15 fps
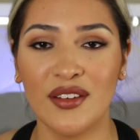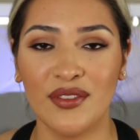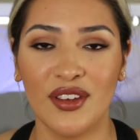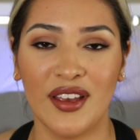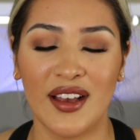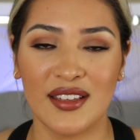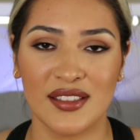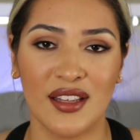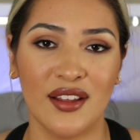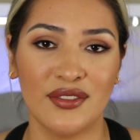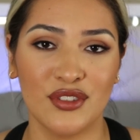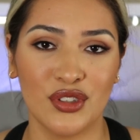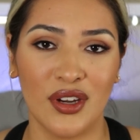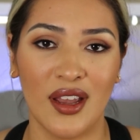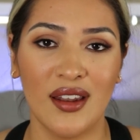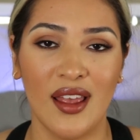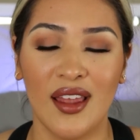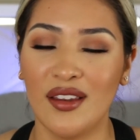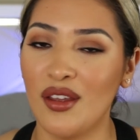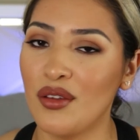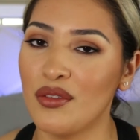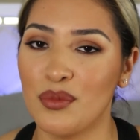If you guys have tried
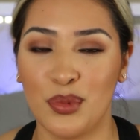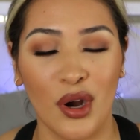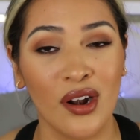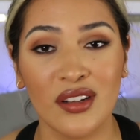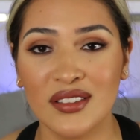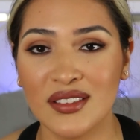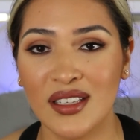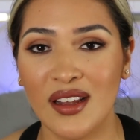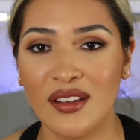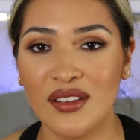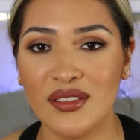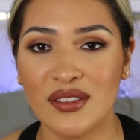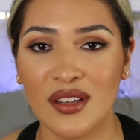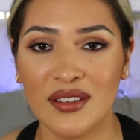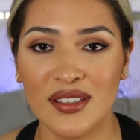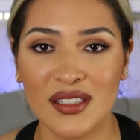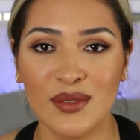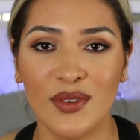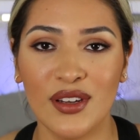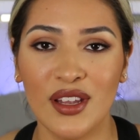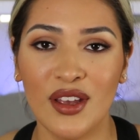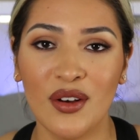any of the products that I used on this
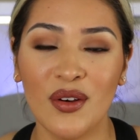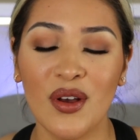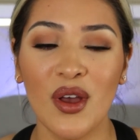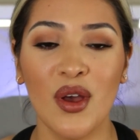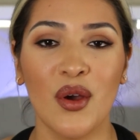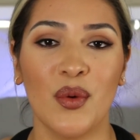video,